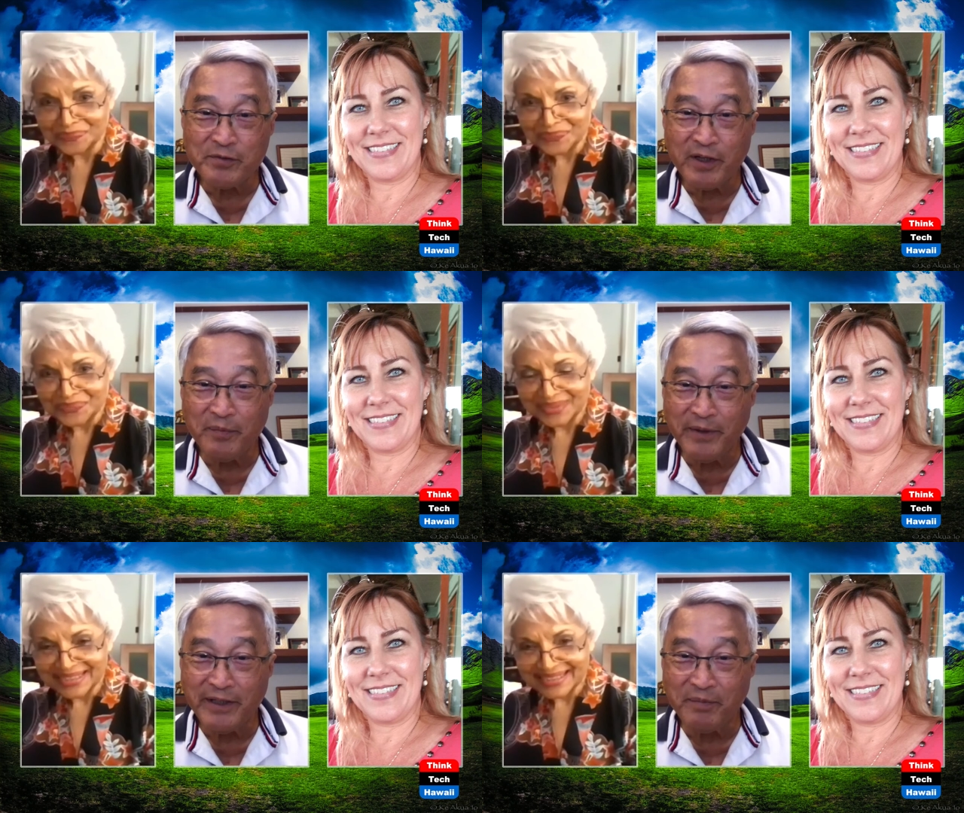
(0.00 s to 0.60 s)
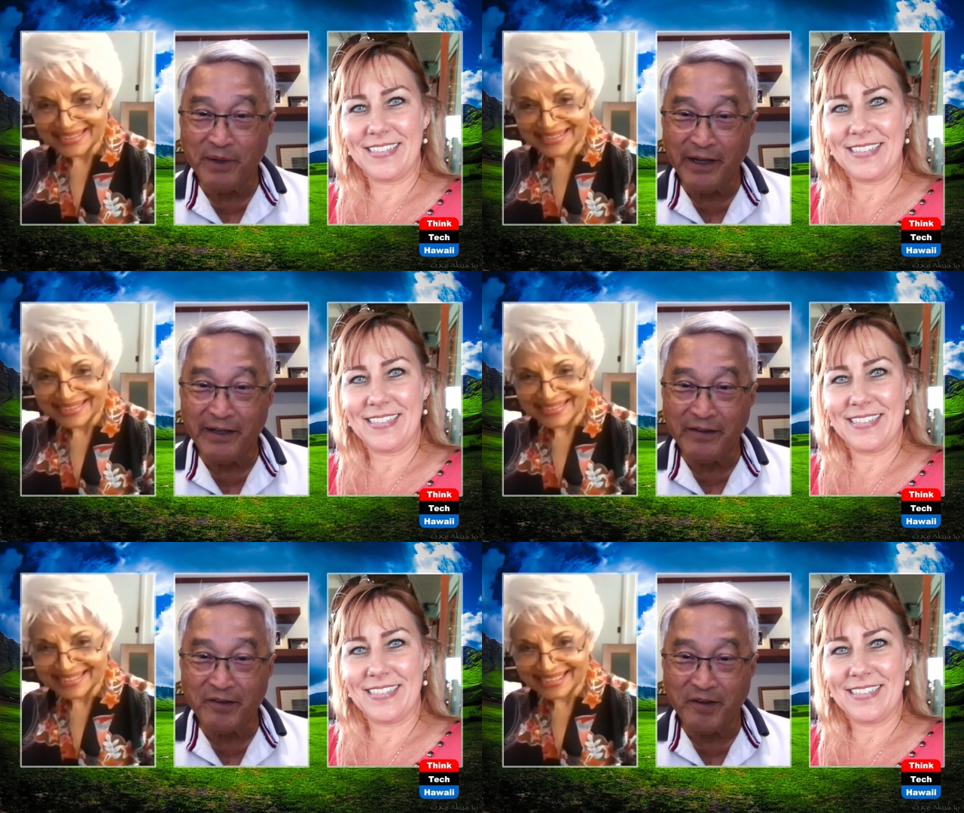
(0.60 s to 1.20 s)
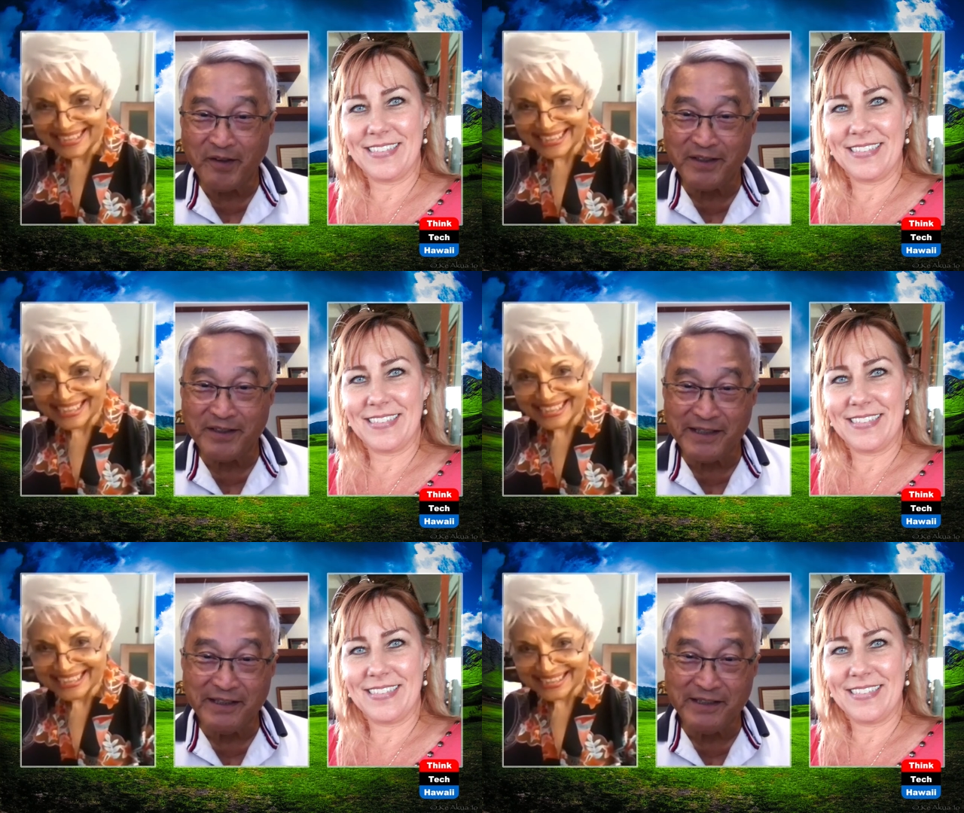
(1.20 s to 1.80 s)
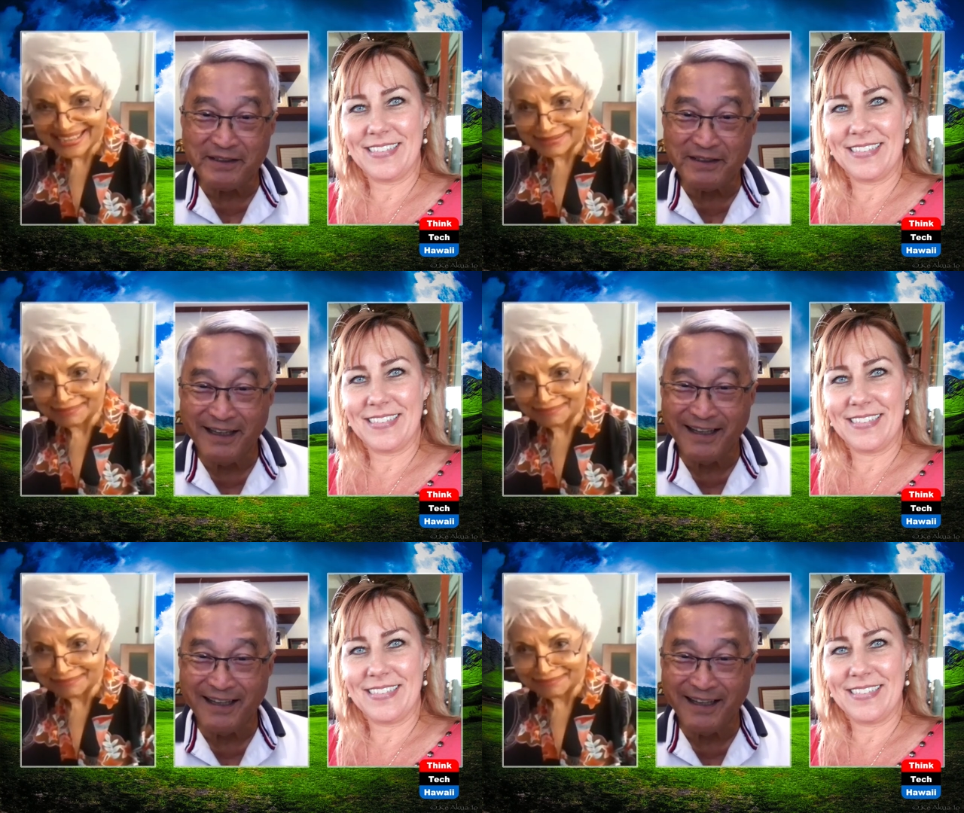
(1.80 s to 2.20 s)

Speaker 1: recommended by your organization.